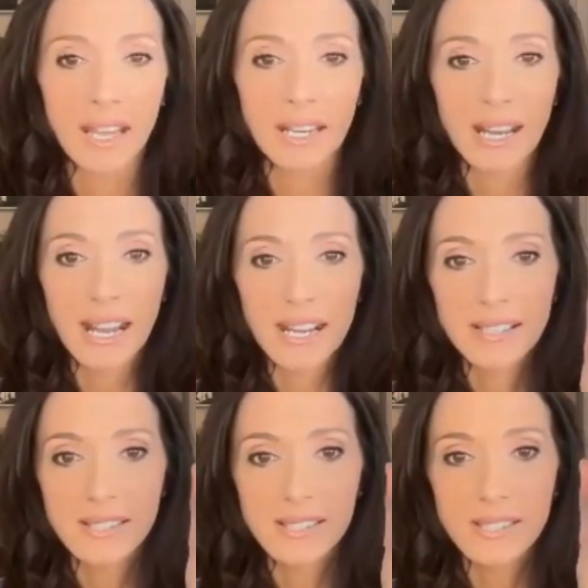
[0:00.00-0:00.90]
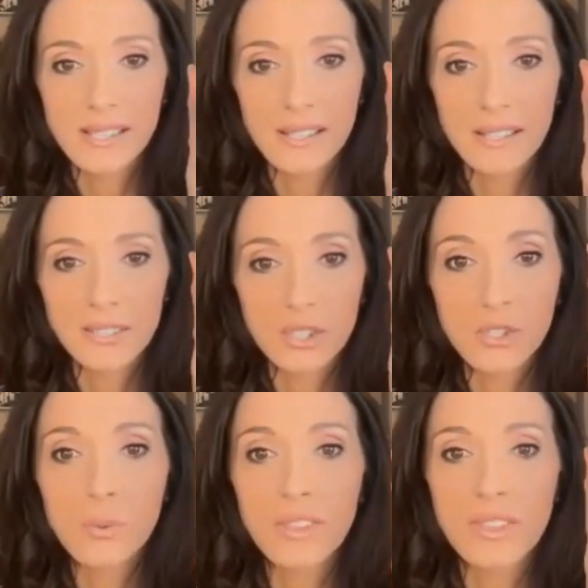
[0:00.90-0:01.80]
that has to
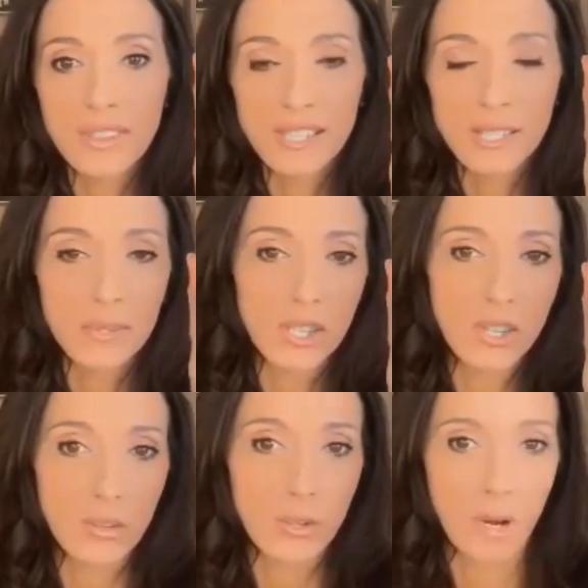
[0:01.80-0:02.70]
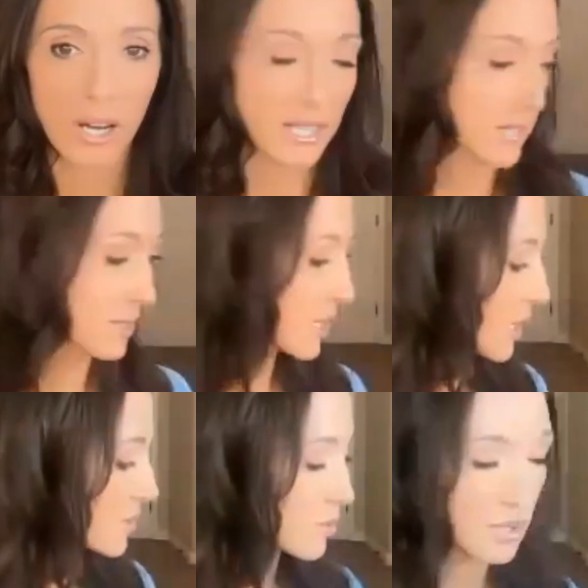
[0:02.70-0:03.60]
do with this particular product.
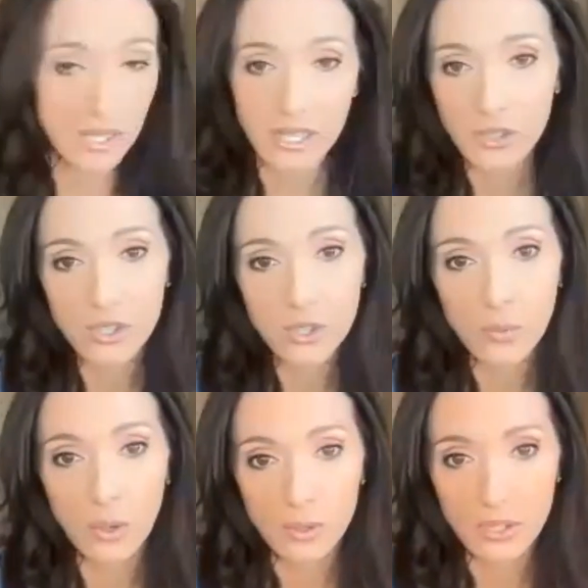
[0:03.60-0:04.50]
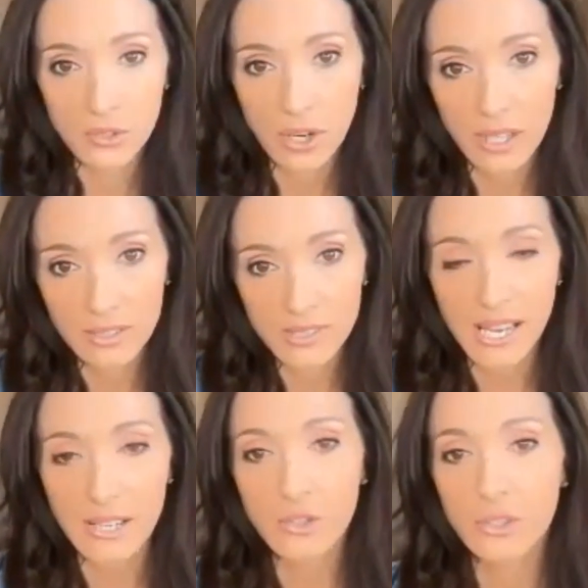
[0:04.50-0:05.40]
So it's not just a rodent trial,
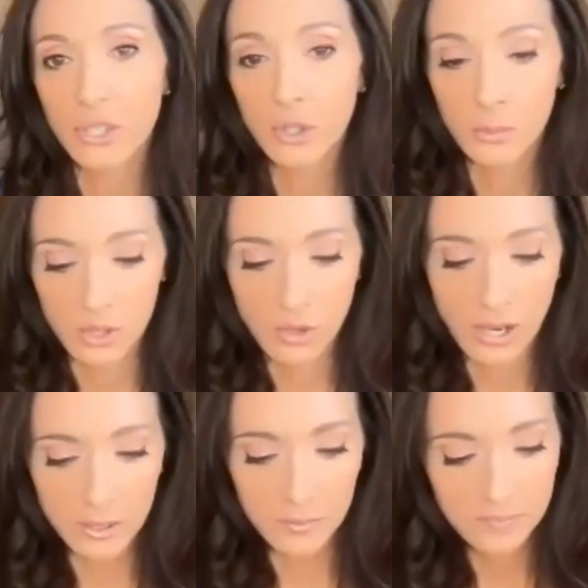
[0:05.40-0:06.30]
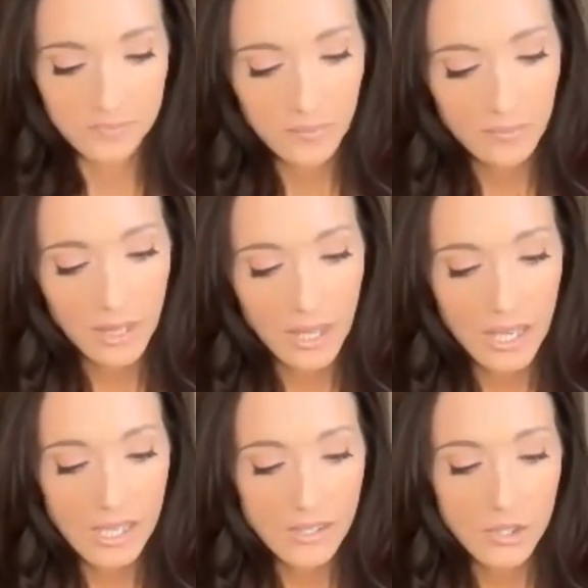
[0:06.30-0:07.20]
it's actually a human trial.
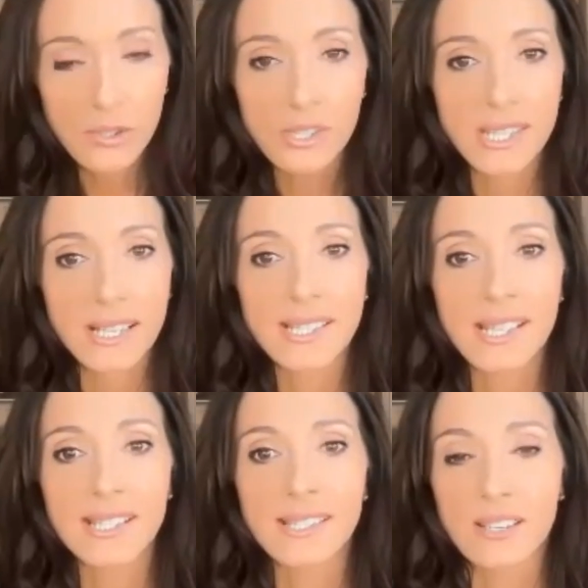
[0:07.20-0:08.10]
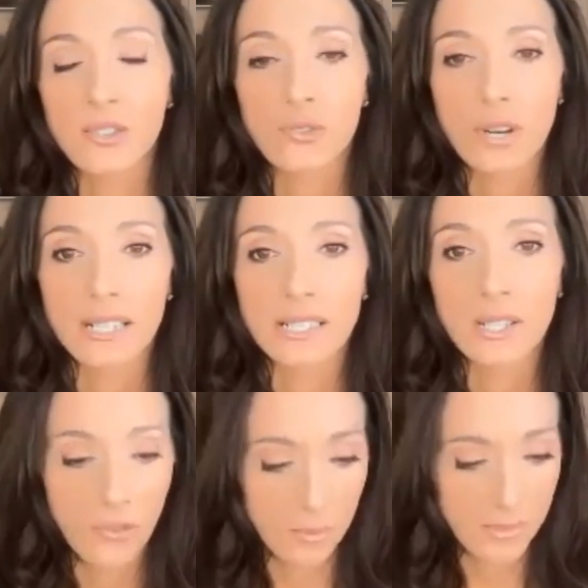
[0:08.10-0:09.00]
Cert 6 is
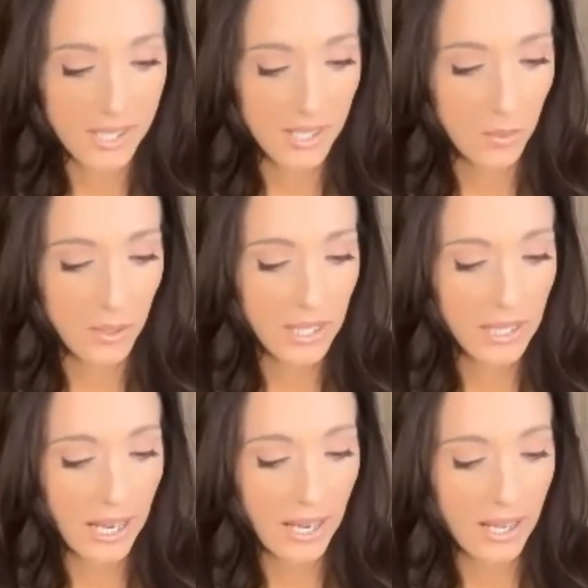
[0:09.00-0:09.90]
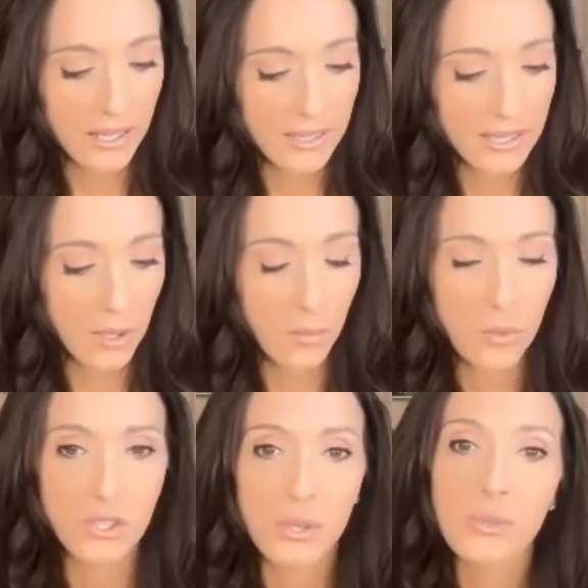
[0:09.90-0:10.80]
extracted from seaweed and it
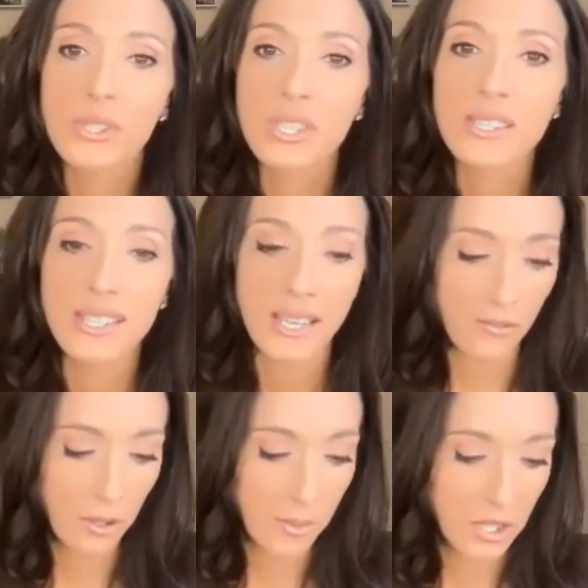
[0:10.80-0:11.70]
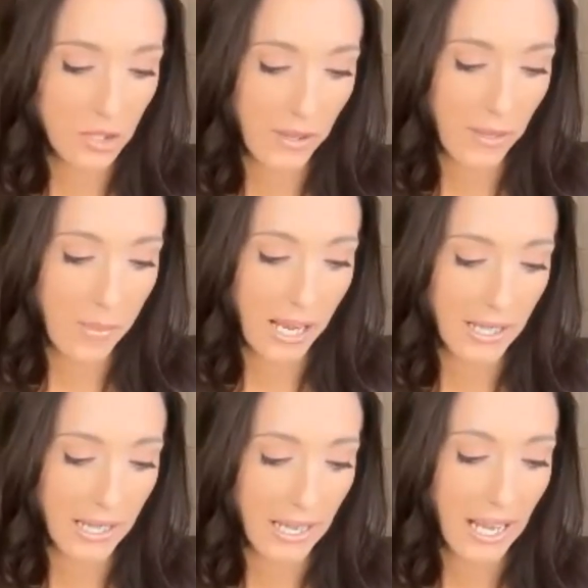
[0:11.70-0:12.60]
reduces inflammation in the
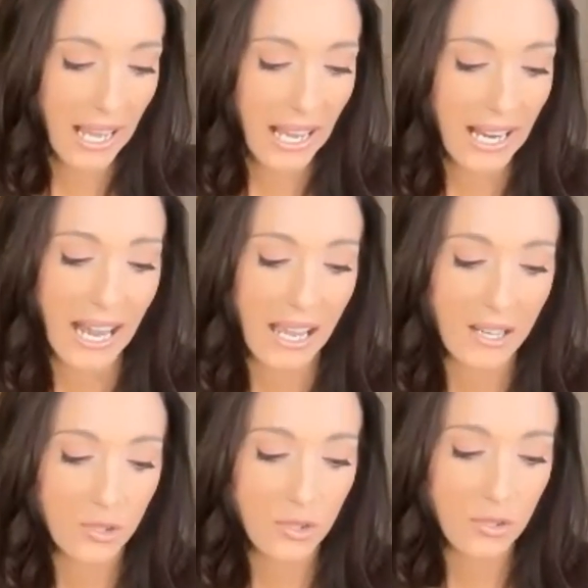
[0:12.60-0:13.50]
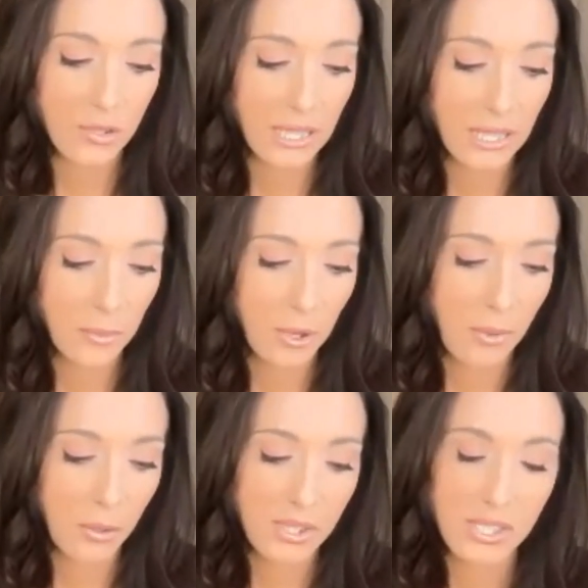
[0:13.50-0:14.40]
body. It actually
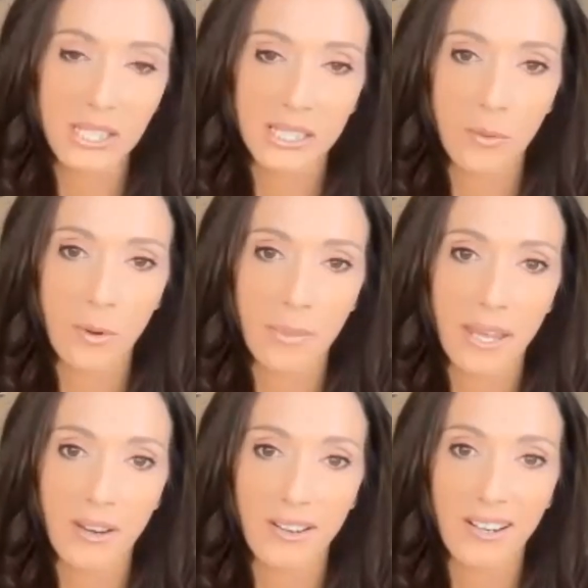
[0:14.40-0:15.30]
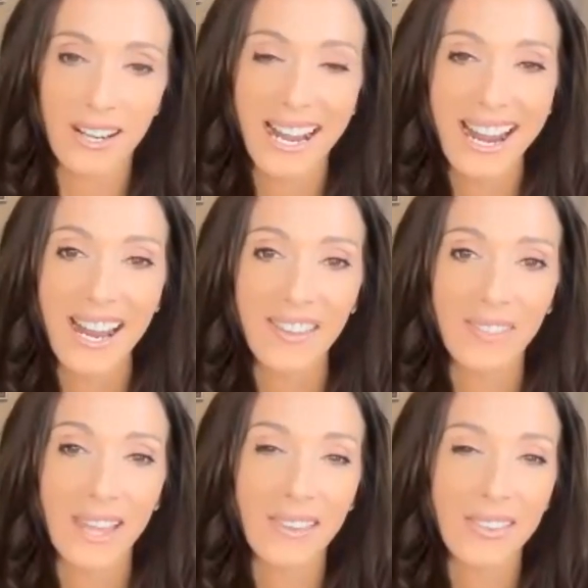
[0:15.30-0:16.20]
promotes DNA repair
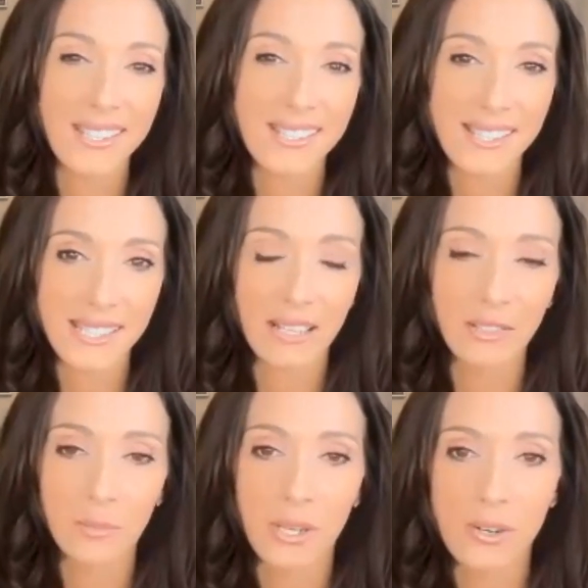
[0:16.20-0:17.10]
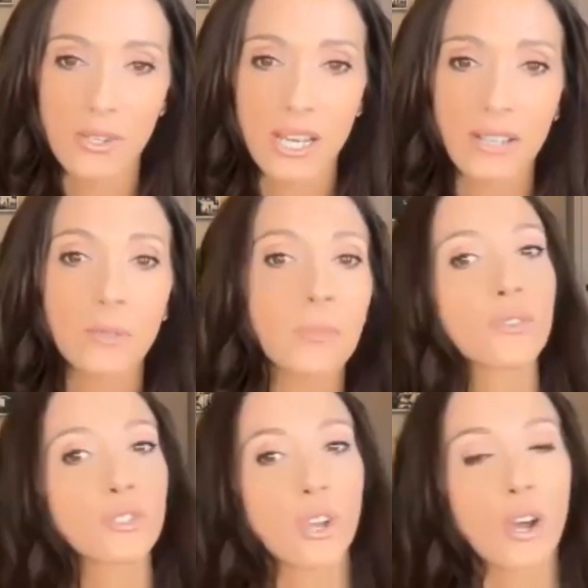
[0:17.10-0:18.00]
and lengthens telomeres.
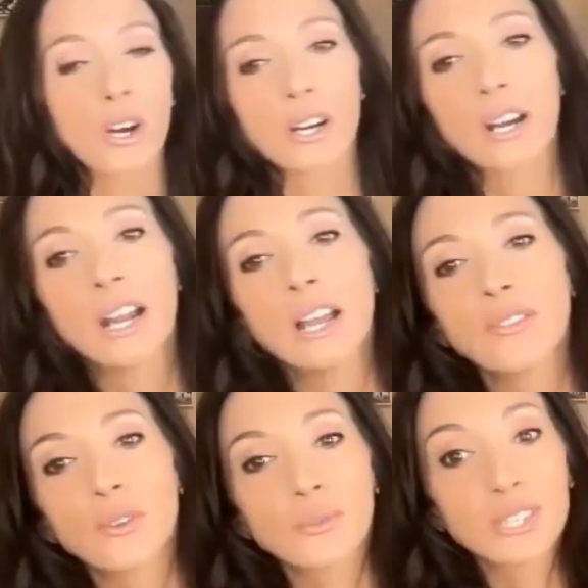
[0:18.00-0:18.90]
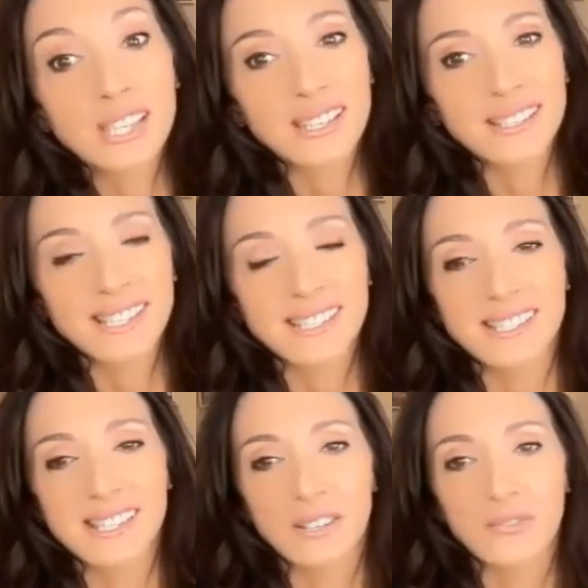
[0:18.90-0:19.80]
Telomeres are those things
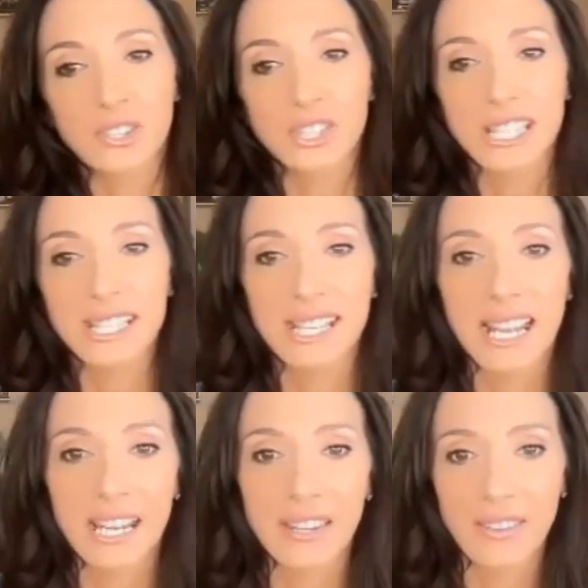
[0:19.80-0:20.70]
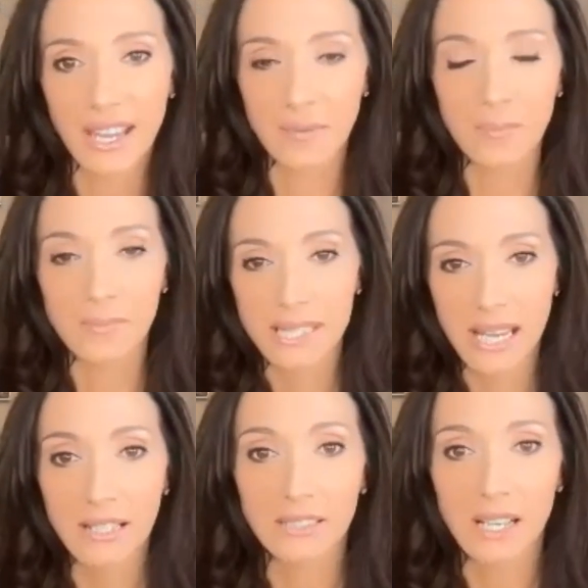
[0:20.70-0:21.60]
inside of our DNA that
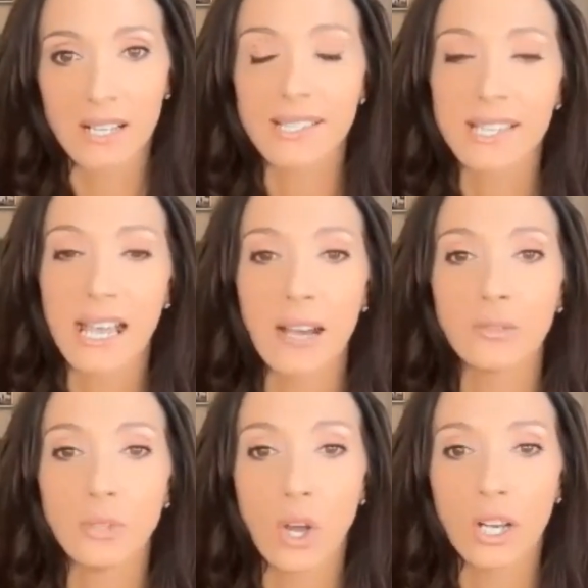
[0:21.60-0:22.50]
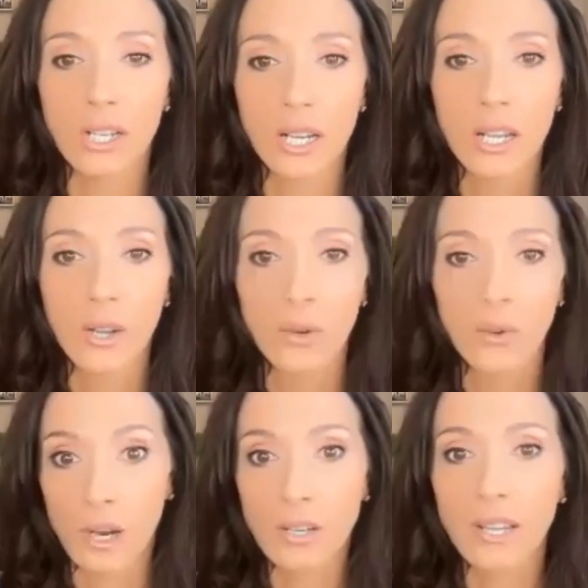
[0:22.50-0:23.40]
tell us how long
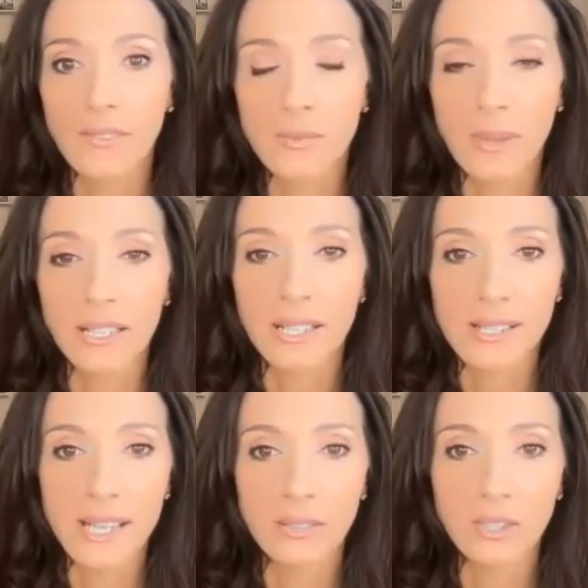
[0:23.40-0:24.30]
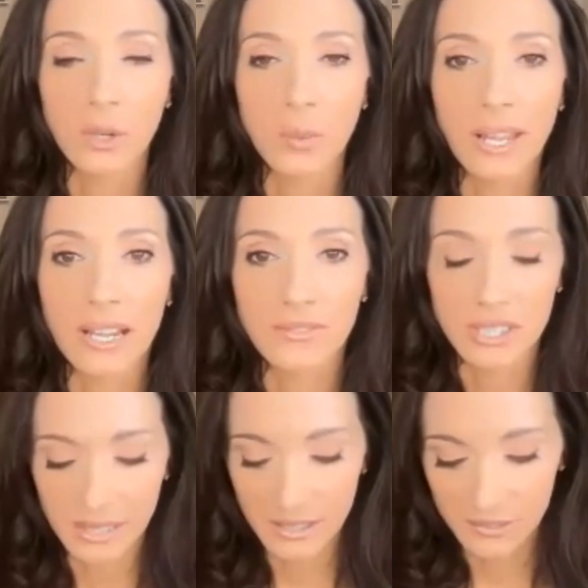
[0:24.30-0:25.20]
our lifespan is, how long we have
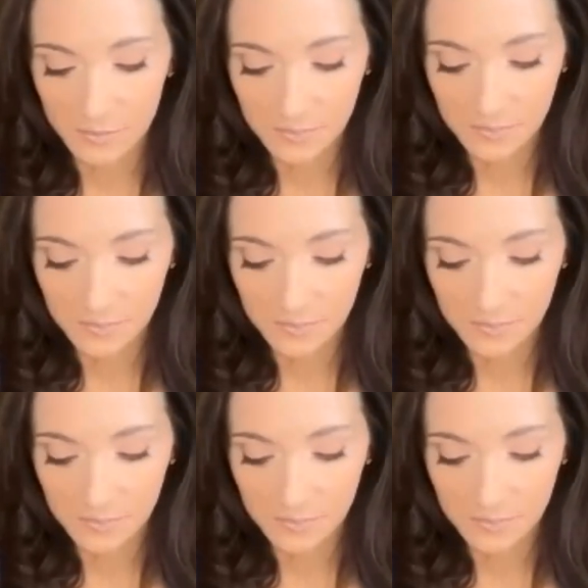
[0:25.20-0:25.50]
to live.